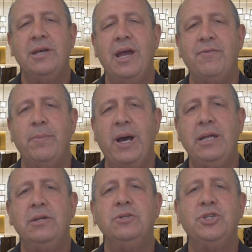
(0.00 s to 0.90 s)
Hey
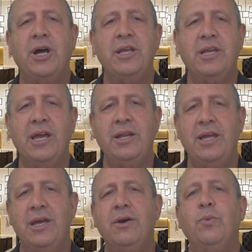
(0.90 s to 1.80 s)
everybody, Johnny Kent
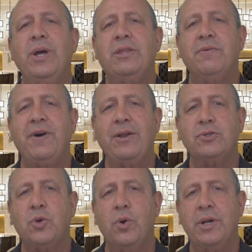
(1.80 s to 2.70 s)
here with the Final
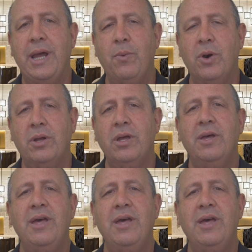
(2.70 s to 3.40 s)
Score Network,